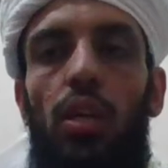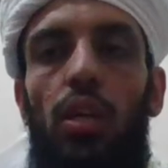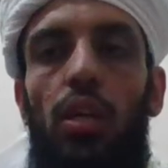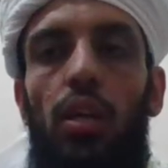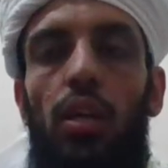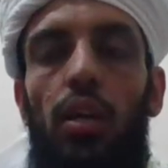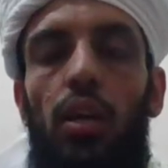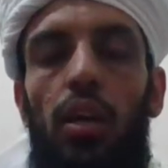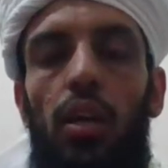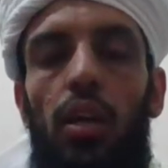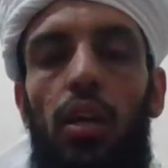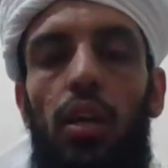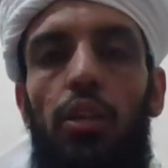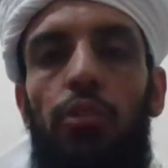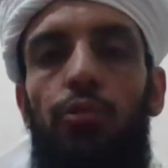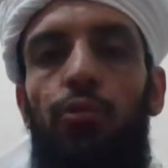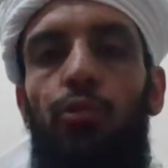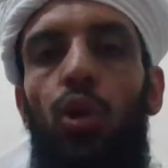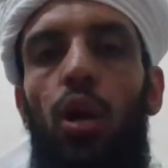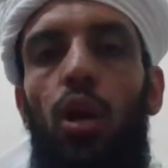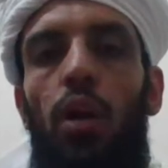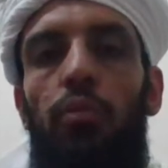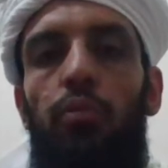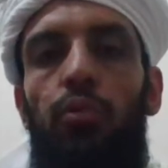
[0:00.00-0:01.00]
if
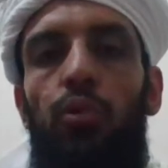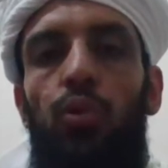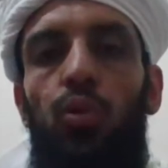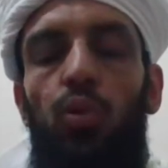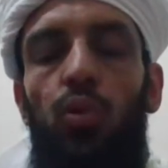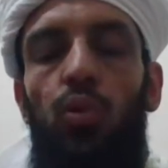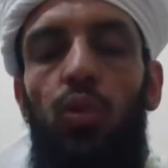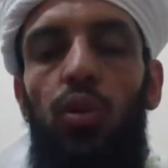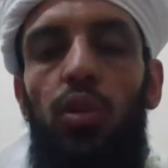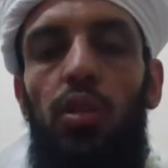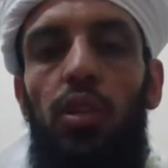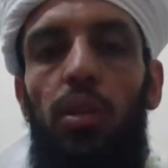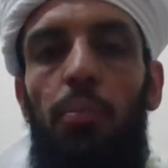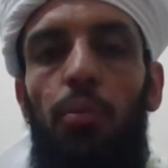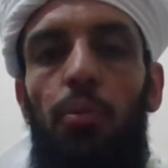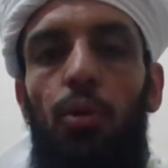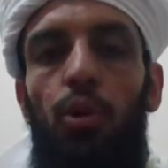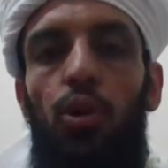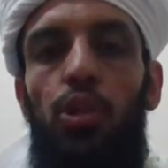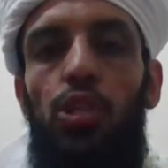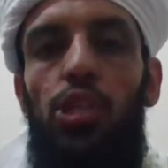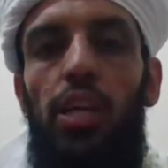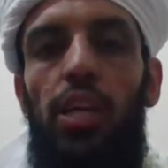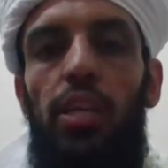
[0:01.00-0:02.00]
you have cloned the
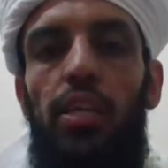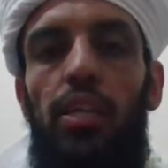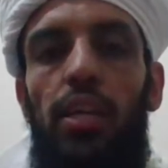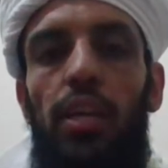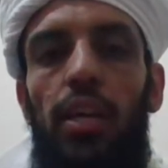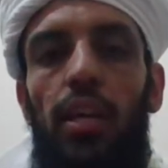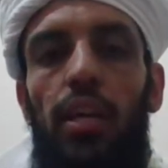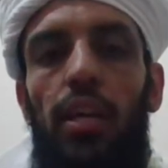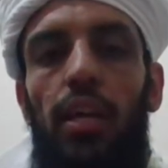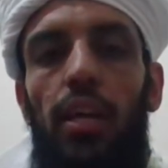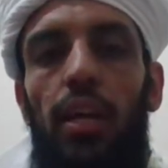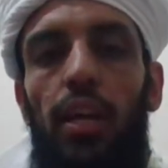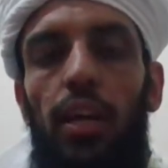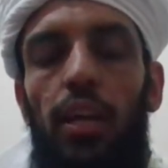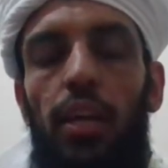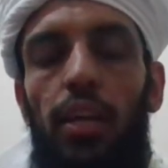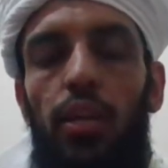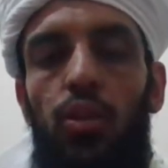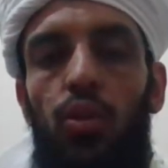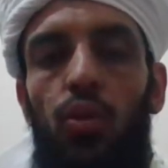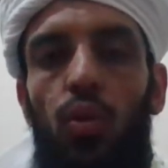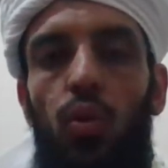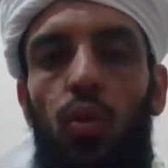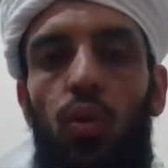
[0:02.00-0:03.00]
project in
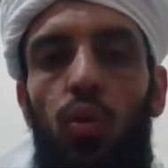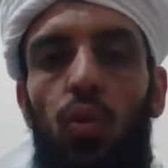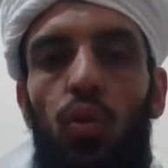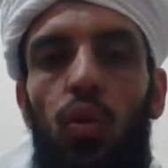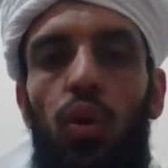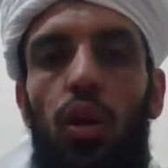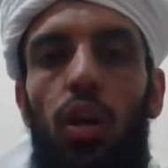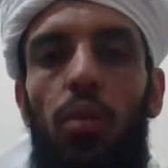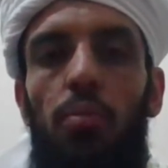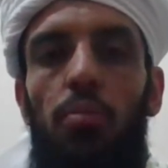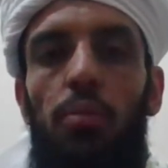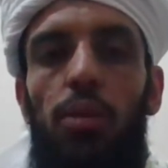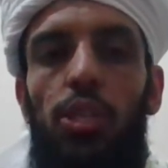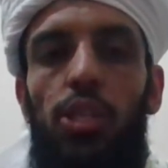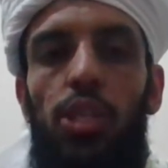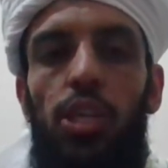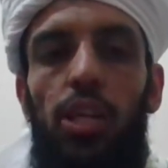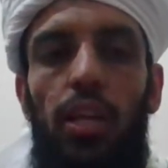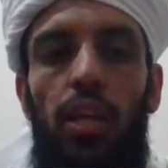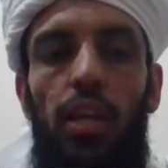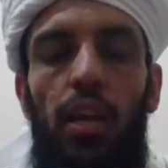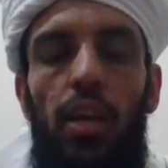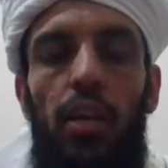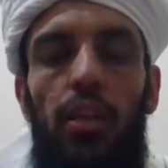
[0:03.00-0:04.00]
your local
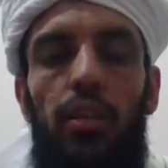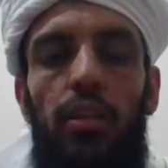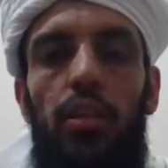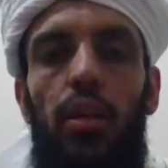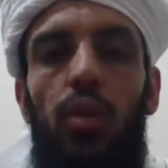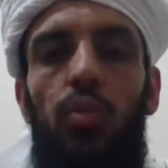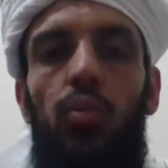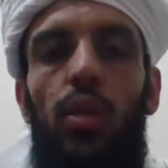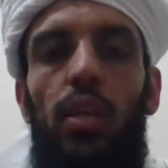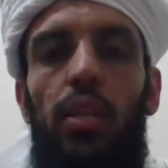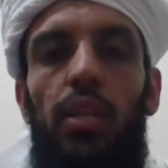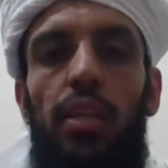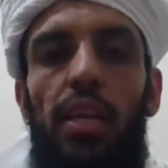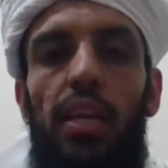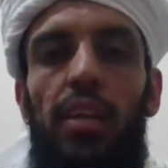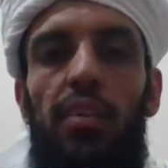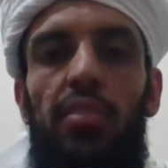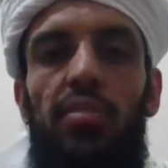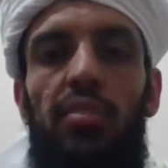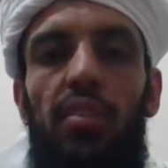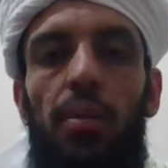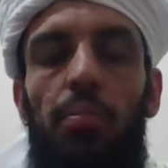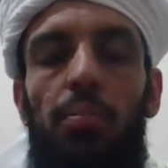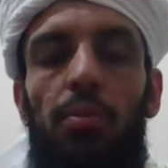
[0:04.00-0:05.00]
machine, now the next
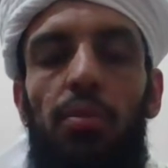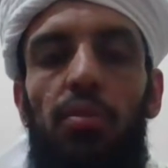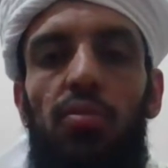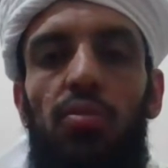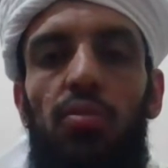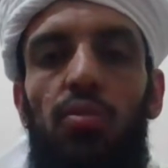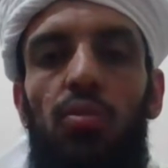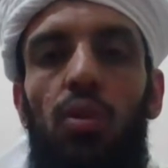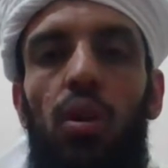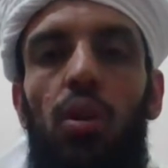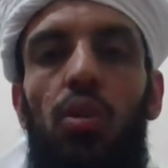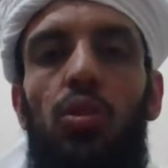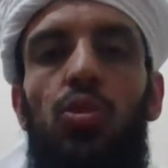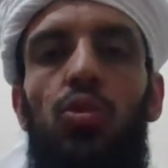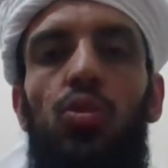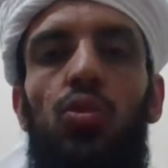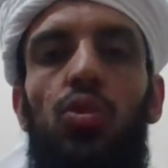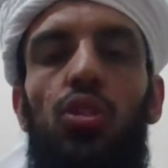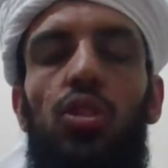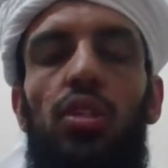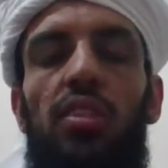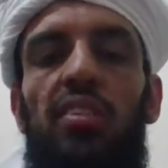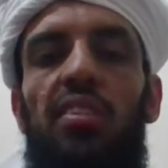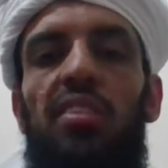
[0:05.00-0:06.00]
step is not to
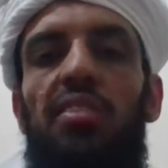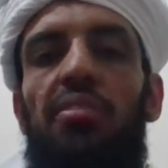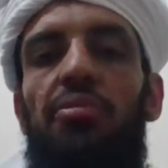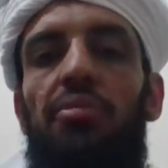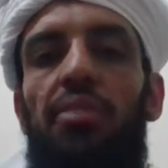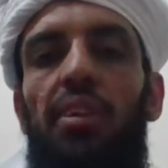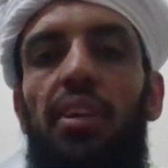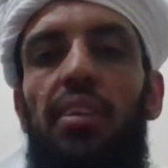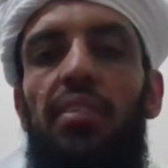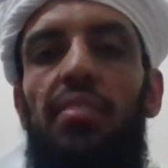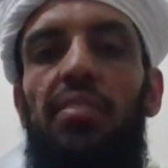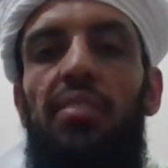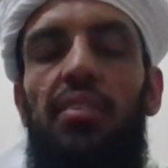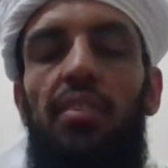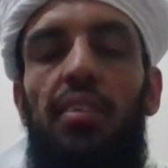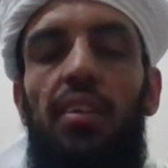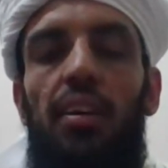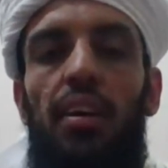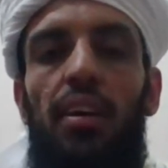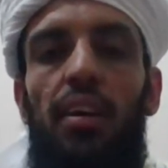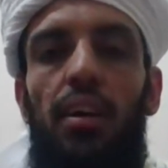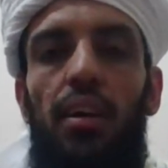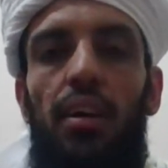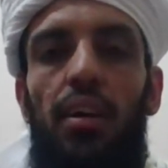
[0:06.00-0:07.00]
just fix
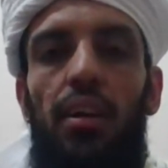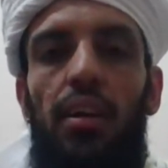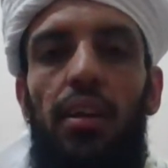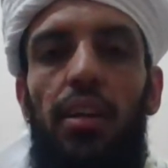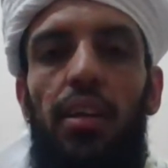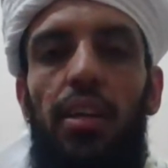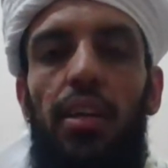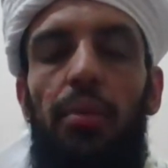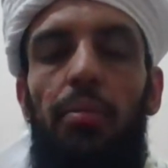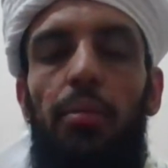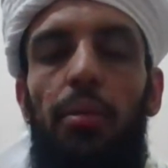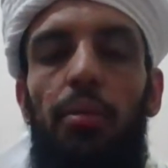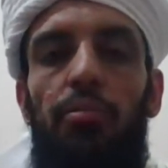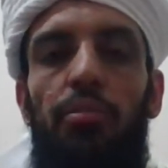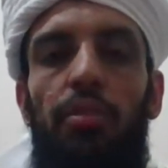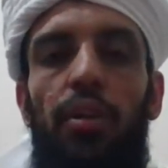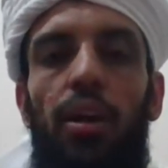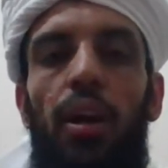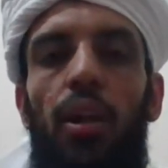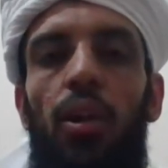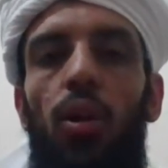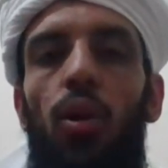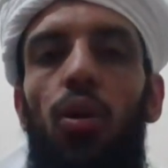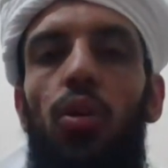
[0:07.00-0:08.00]
the README
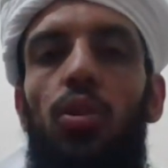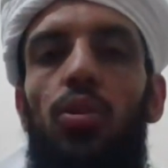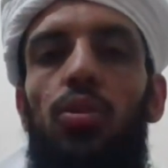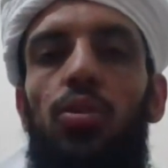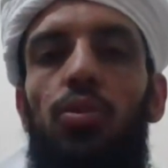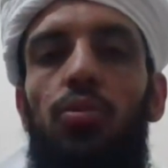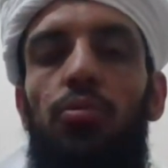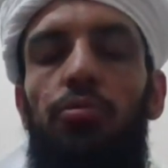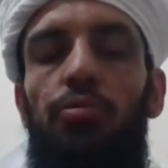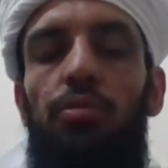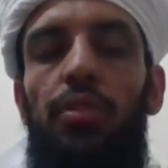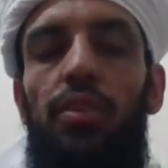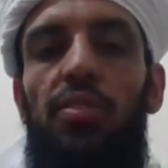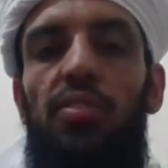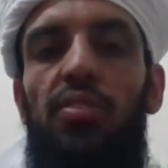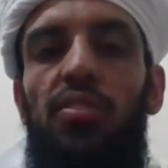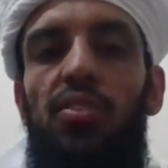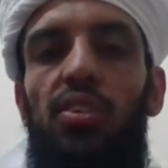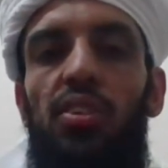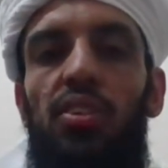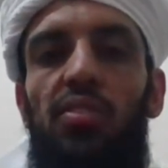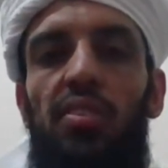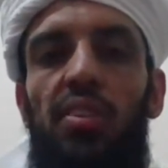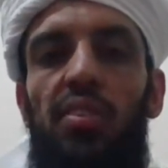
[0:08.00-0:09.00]
file or to fix
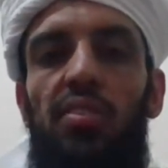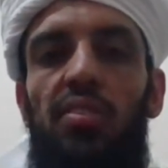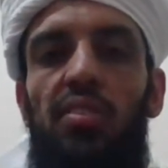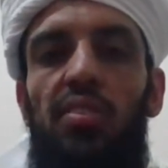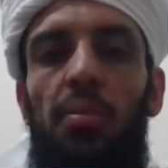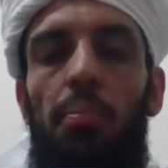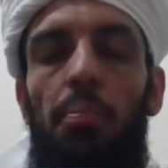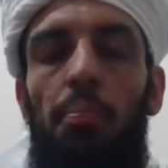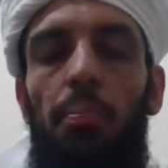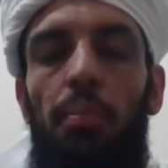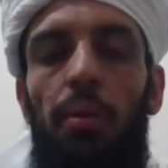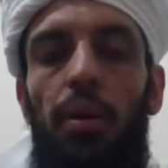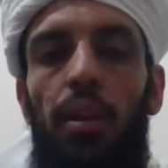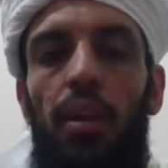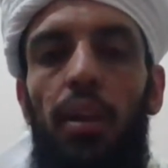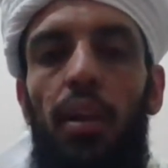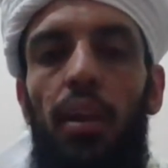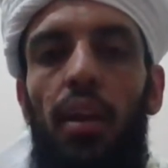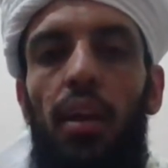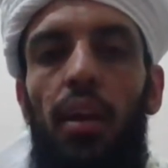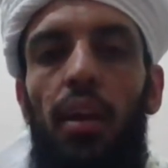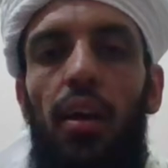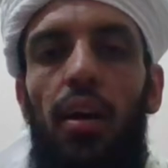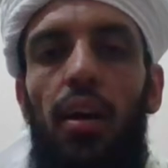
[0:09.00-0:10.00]
just a simple
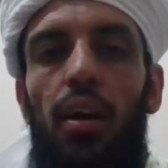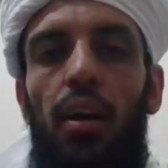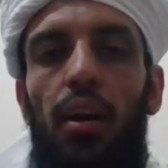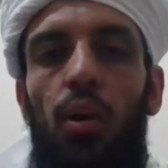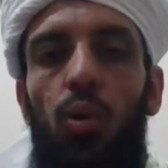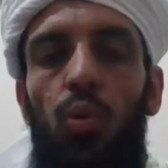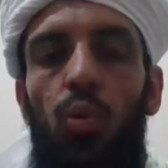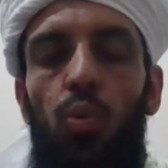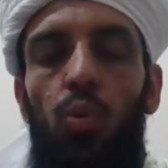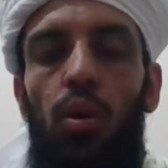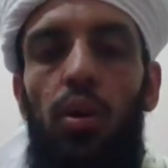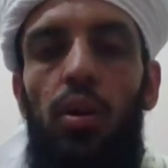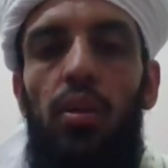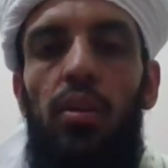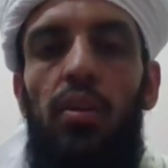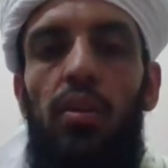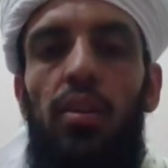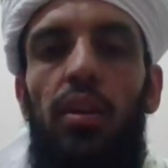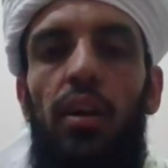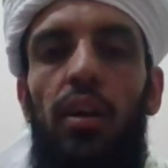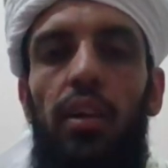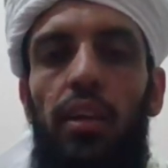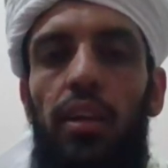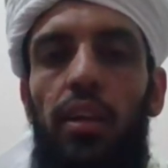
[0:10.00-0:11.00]
word
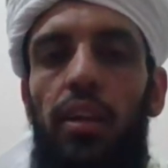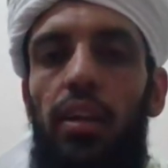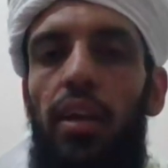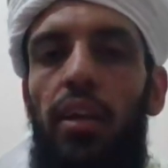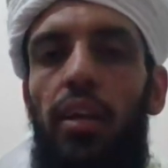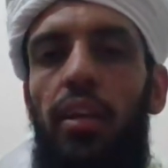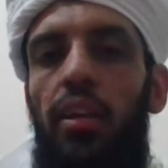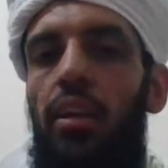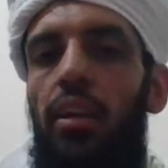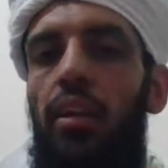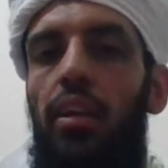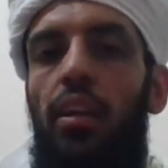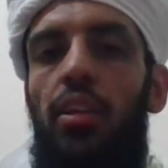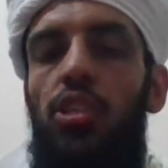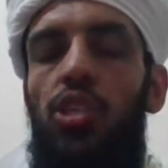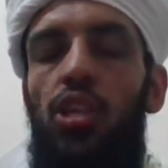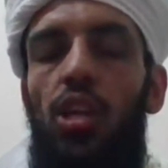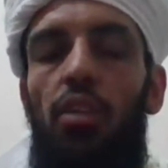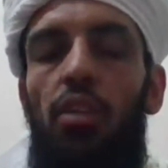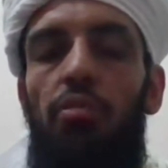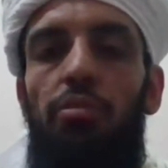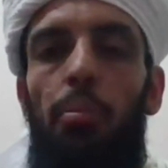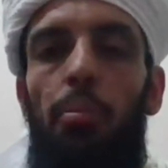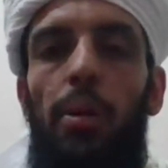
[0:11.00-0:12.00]
in English
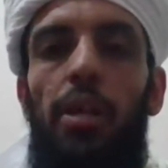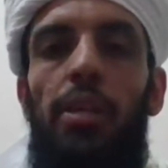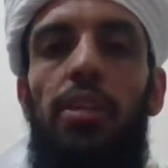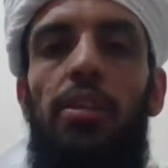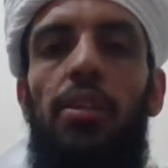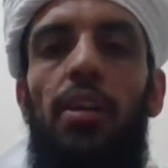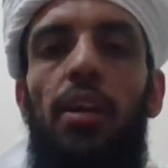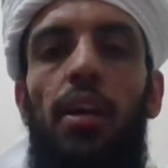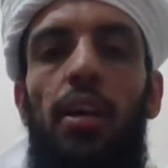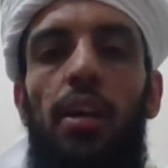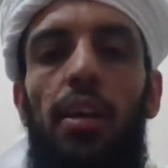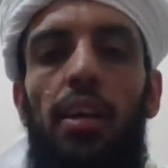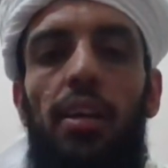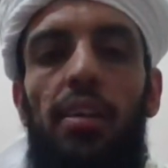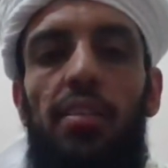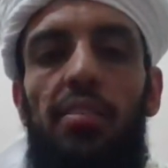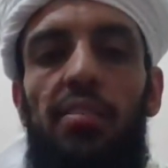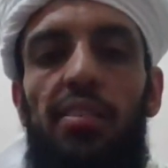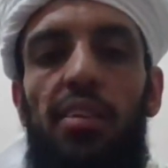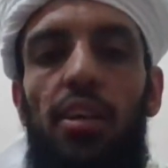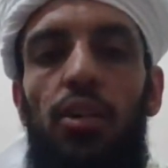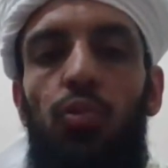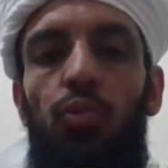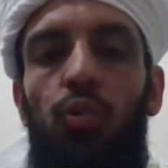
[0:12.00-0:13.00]
alphabet.
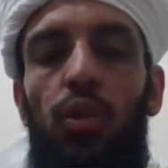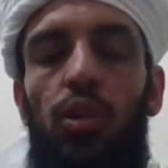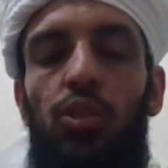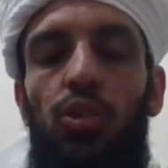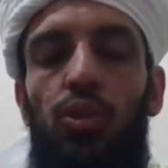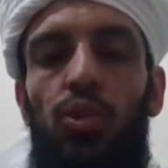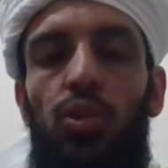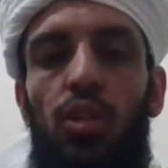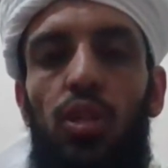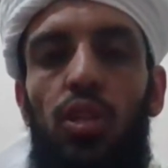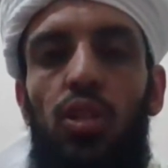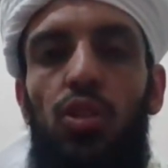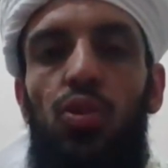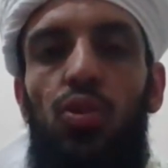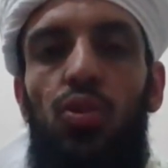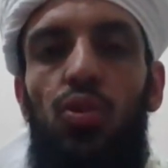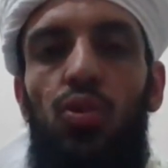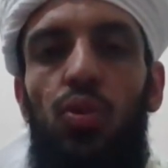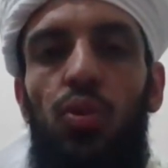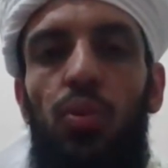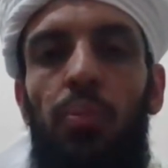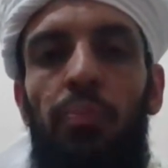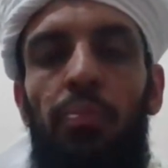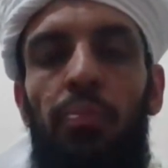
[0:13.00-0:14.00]
Instead, what you need to
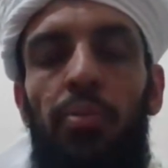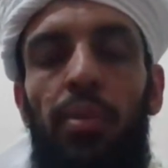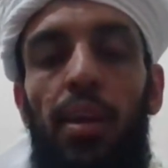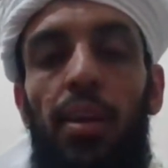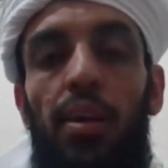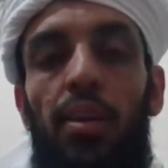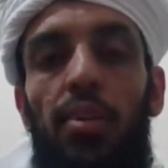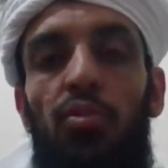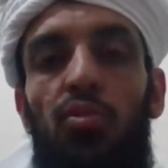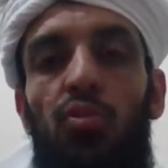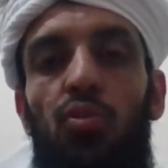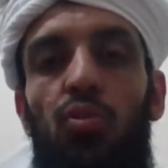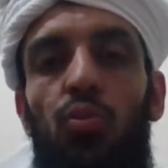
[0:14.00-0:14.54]
do is to